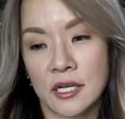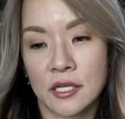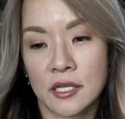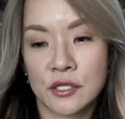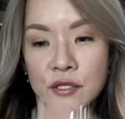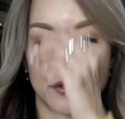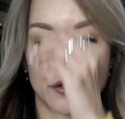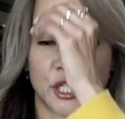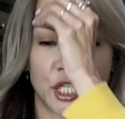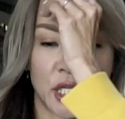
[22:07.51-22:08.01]

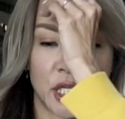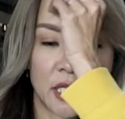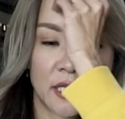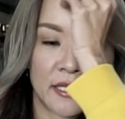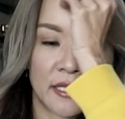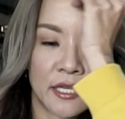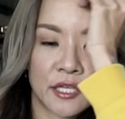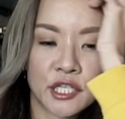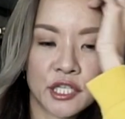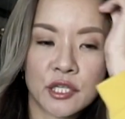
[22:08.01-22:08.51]
So she
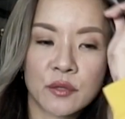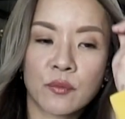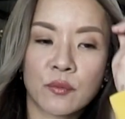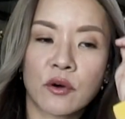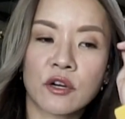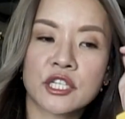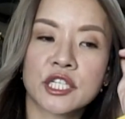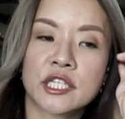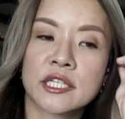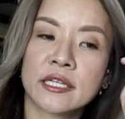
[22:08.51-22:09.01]
said she
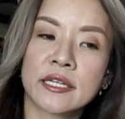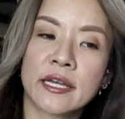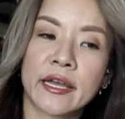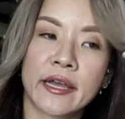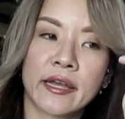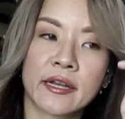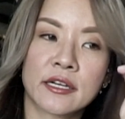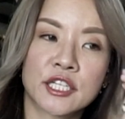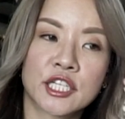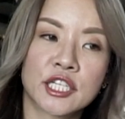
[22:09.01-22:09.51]
watched it
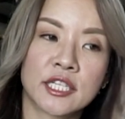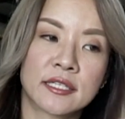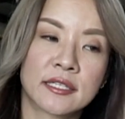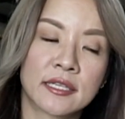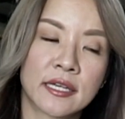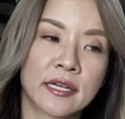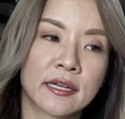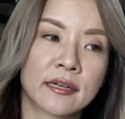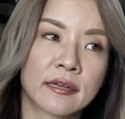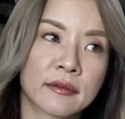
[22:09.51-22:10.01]
and she
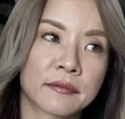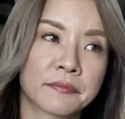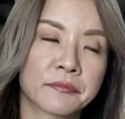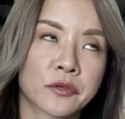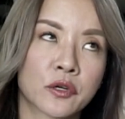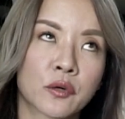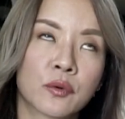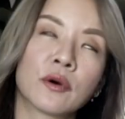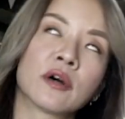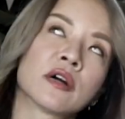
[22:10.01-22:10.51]
said,
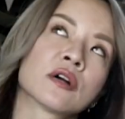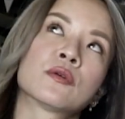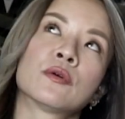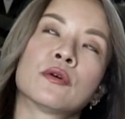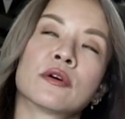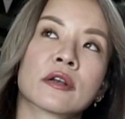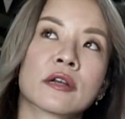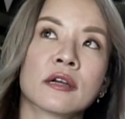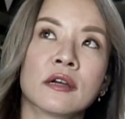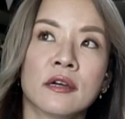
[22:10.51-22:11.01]
quote
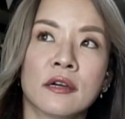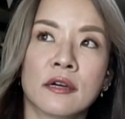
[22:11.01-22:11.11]
unquote,